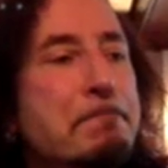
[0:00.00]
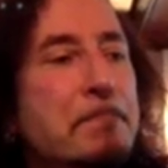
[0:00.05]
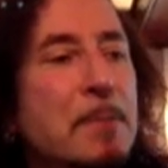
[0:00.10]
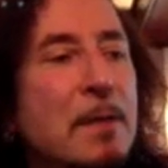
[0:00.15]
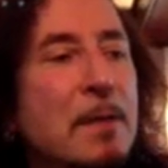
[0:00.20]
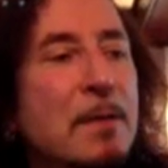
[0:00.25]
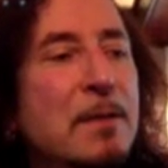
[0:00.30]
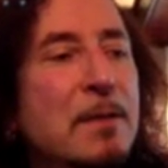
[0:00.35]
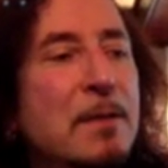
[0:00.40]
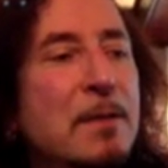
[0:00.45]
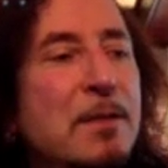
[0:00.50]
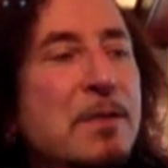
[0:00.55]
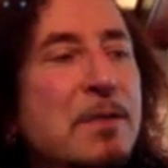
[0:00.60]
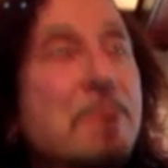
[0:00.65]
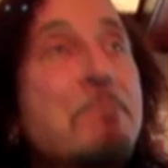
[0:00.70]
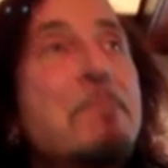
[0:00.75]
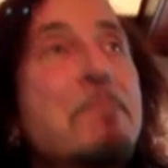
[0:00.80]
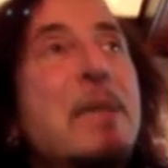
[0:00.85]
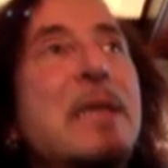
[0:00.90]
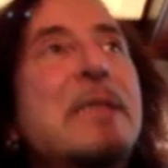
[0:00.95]
this
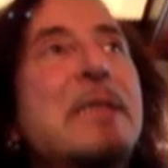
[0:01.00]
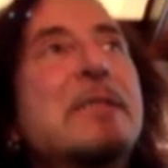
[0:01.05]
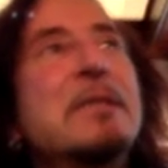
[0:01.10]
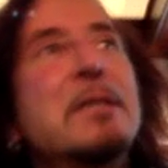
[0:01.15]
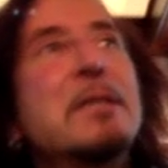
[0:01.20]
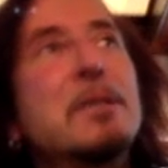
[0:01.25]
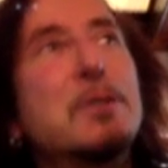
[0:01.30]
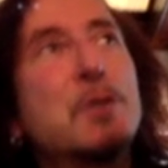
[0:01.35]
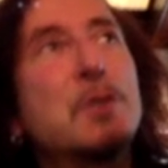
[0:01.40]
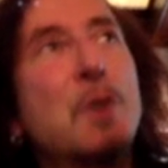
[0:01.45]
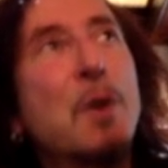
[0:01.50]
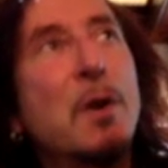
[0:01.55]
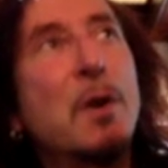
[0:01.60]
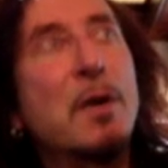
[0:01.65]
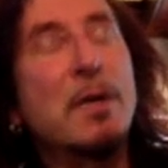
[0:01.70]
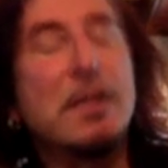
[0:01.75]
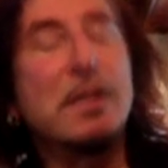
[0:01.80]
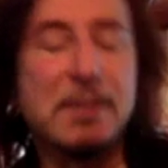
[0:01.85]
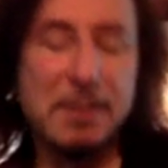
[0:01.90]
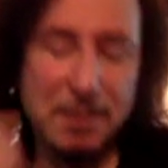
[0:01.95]
amazing
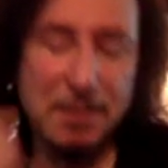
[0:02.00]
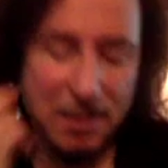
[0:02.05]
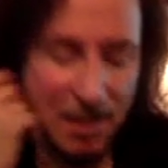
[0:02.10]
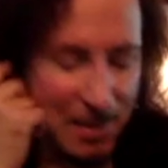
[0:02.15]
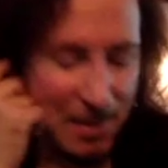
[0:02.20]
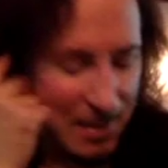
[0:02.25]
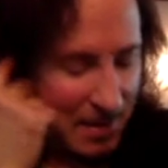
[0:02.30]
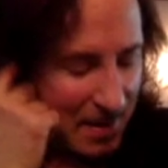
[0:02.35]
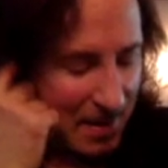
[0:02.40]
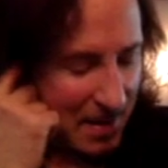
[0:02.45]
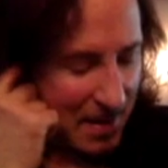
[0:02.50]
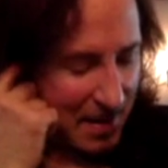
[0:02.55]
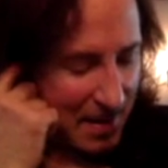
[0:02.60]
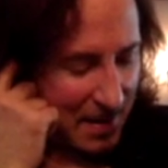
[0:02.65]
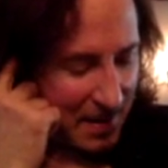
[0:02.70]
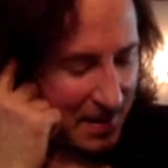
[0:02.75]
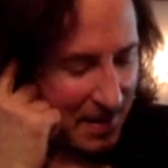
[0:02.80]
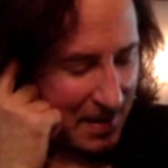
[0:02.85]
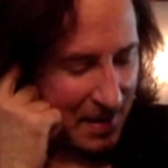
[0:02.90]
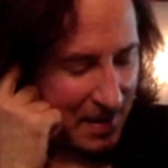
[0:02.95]
guitarist,
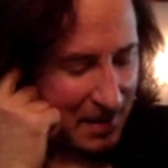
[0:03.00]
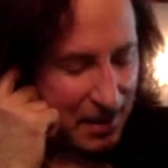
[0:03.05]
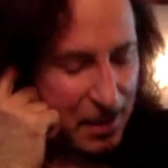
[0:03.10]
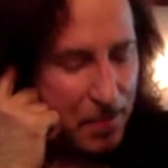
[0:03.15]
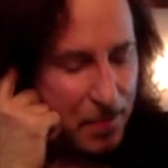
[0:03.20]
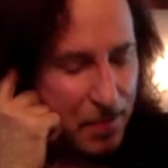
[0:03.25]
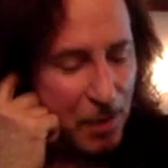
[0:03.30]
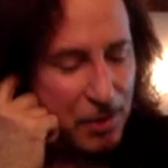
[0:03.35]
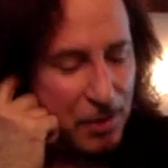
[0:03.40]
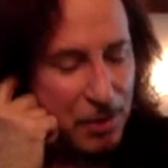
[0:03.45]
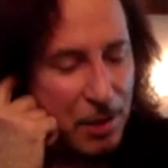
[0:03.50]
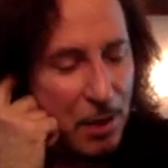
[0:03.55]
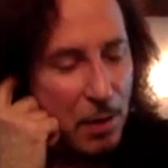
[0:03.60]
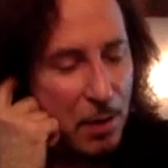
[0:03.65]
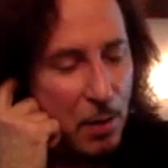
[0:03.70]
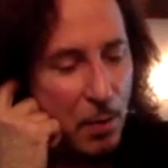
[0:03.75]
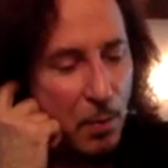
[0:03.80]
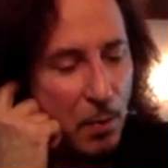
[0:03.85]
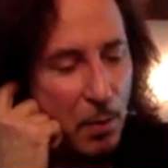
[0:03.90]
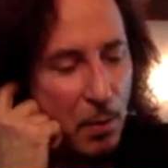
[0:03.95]
Kim
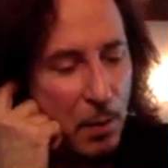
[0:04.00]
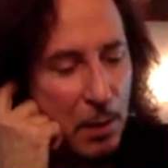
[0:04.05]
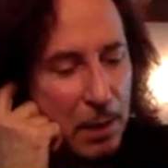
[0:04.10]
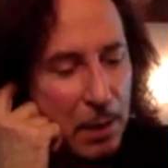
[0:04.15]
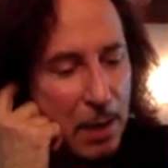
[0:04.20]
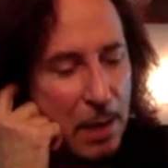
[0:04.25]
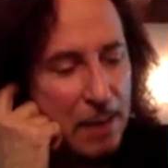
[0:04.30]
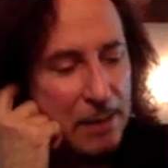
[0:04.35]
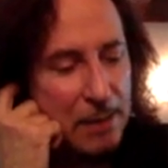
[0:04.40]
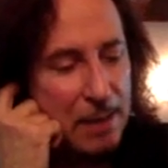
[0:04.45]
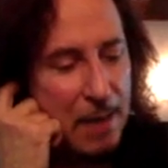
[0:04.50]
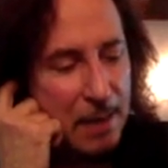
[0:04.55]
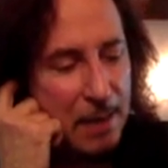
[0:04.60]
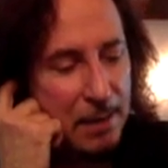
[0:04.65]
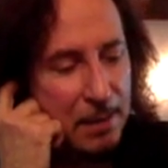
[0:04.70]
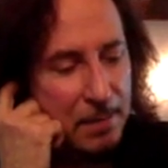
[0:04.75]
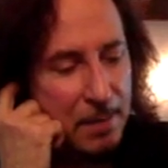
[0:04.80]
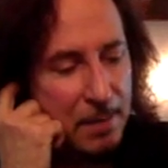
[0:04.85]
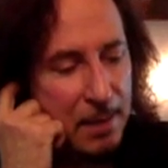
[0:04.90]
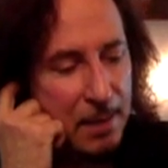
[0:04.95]
Marcello, contacted
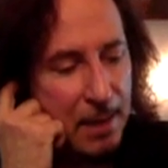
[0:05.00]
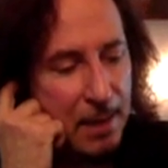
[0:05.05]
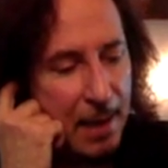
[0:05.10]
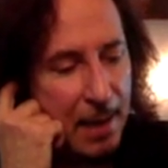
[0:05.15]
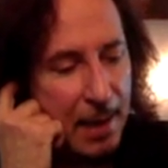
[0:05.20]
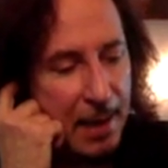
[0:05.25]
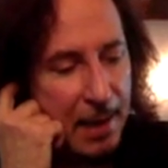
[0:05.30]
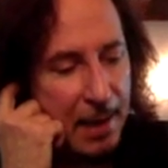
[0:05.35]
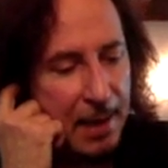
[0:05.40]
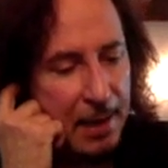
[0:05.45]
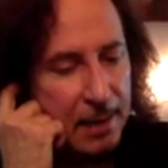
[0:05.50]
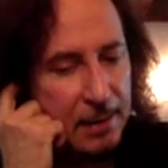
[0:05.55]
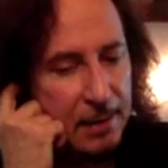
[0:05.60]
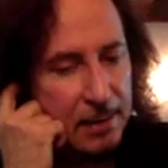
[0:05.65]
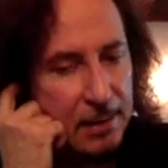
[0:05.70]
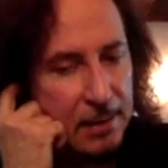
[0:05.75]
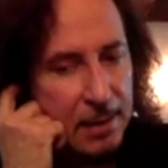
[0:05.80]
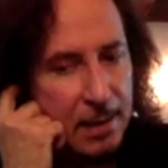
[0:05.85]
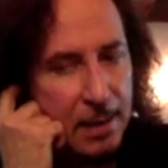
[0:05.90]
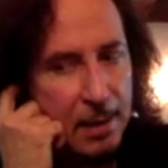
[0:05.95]
me,
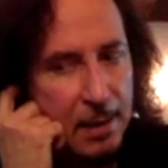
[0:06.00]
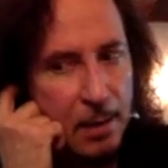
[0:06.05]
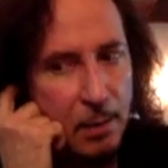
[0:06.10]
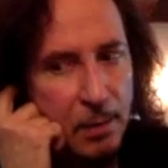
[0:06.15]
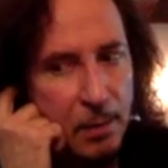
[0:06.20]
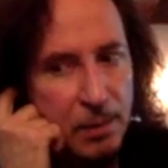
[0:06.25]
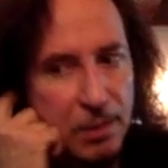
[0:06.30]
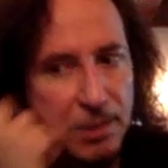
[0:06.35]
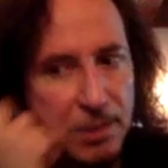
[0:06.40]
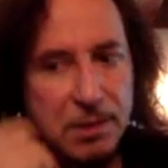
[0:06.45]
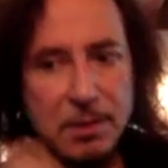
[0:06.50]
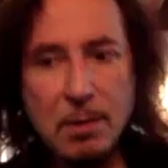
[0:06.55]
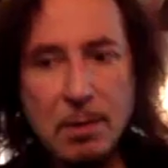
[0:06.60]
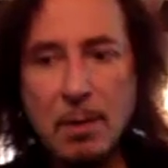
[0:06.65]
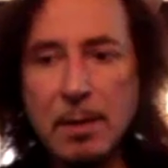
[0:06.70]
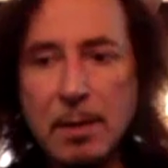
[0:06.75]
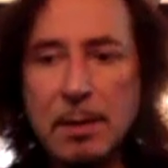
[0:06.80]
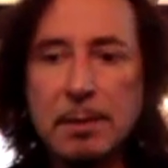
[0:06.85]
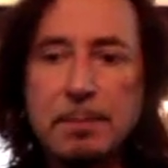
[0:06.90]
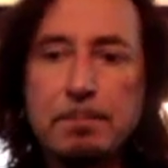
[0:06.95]
and we just
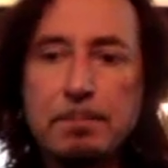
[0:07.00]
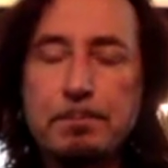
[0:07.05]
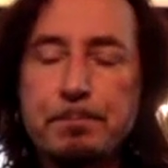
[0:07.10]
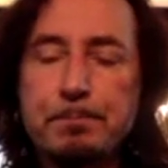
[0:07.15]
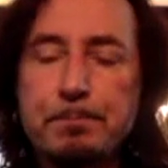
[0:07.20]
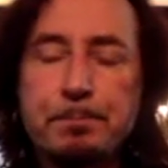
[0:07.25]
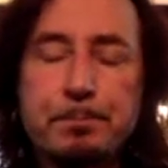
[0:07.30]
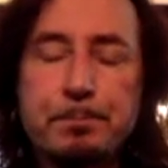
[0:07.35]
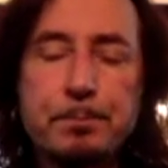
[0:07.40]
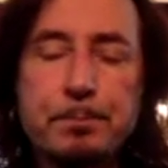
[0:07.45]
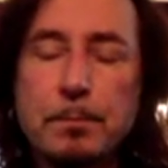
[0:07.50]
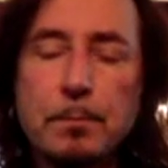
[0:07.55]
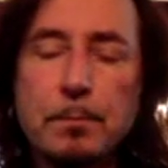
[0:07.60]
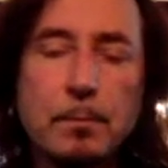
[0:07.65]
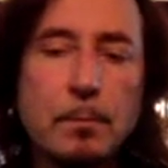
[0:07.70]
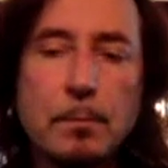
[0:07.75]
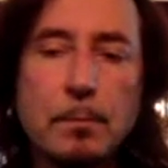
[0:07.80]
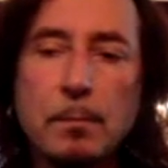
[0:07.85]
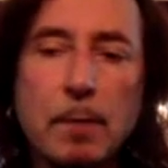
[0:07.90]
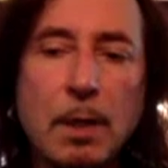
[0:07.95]
started
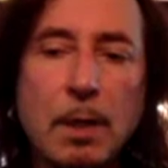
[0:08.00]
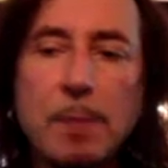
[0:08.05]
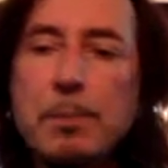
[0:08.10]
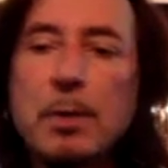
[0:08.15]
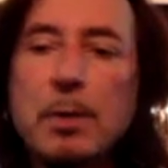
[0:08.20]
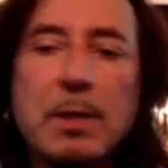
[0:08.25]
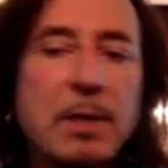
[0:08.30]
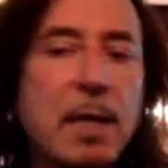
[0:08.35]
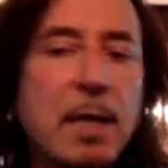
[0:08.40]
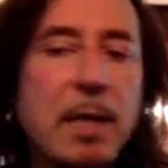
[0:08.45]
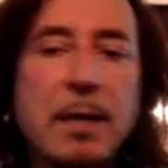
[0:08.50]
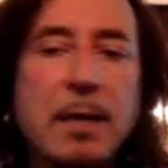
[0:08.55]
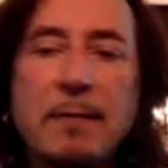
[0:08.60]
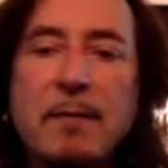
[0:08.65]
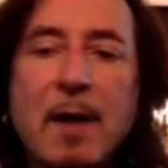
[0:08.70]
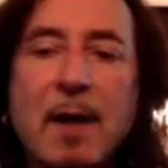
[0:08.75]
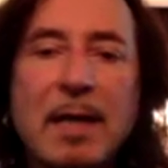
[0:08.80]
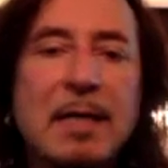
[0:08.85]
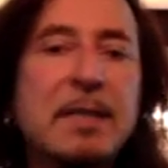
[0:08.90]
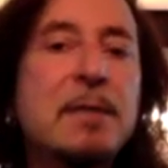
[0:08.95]
communicating
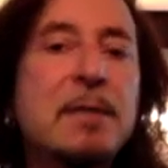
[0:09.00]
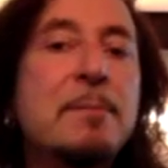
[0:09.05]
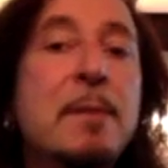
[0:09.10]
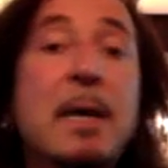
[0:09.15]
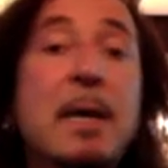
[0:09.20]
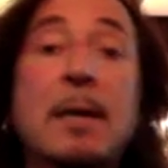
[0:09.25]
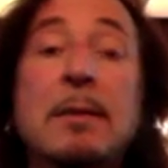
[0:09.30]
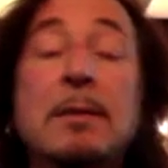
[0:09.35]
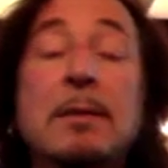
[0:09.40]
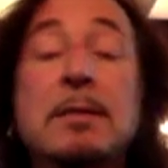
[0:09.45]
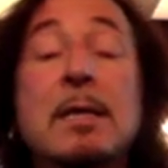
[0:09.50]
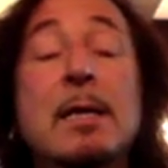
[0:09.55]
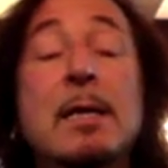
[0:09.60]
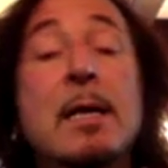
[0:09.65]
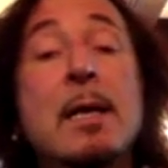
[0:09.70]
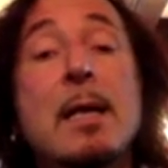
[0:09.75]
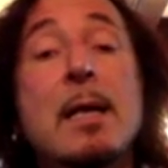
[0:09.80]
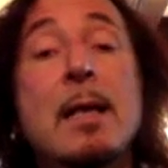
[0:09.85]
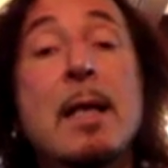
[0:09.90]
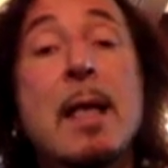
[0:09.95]
via email.
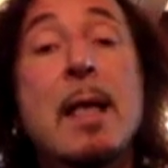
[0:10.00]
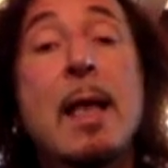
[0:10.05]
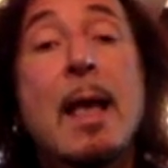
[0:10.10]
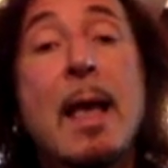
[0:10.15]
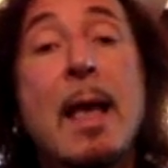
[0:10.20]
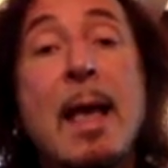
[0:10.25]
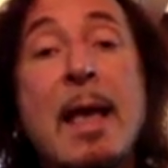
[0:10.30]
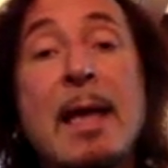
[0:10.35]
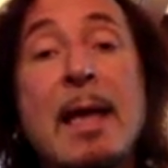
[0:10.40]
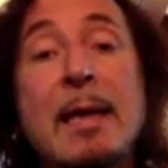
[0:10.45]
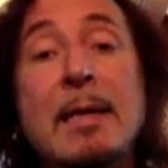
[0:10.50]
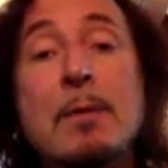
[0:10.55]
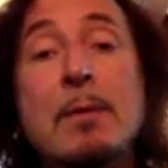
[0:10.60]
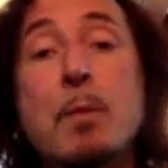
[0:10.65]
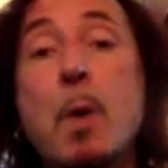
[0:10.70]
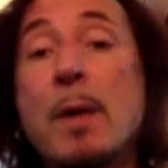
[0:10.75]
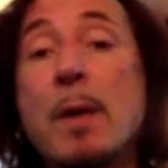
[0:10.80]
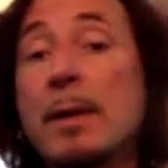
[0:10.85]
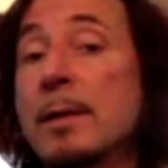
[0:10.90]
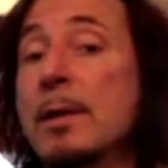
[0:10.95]
And he
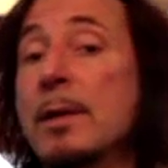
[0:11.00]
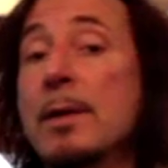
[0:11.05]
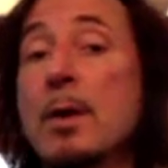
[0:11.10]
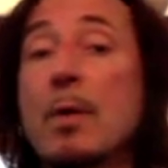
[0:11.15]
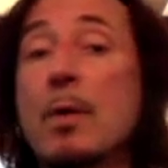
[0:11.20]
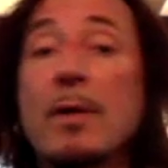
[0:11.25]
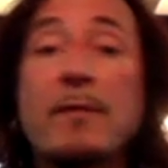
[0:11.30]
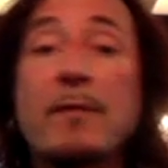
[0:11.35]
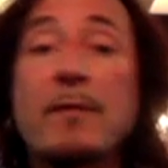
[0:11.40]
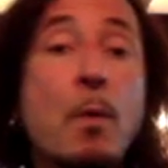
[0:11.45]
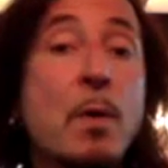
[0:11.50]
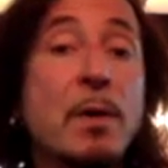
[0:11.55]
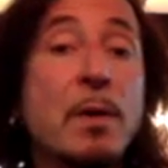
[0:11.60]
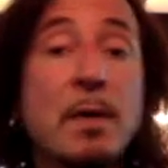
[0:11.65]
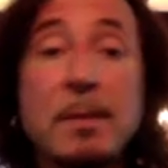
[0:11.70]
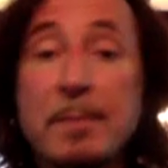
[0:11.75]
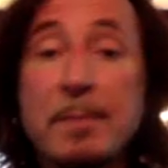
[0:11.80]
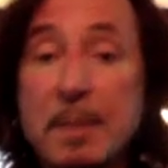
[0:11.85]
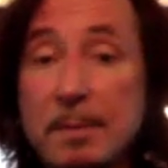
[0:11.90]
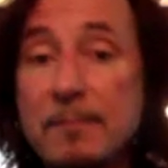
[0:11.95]
wanted to know if I wanted
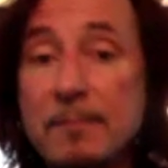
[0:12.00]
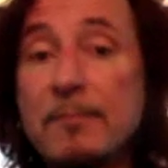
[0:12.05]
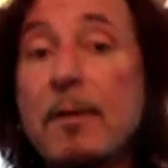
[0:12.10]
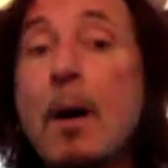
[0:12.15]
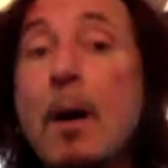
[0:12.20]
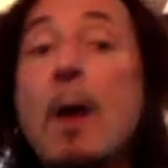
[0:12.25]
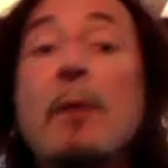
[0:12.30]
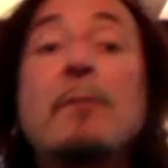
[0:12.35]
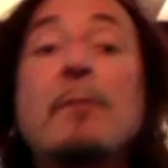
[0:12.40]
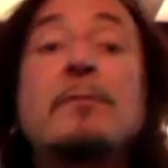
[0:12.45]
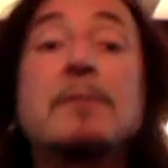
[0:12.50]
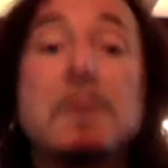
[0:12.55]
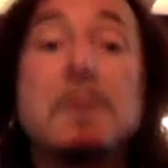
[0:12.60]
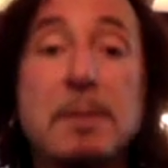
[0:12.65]
to be involved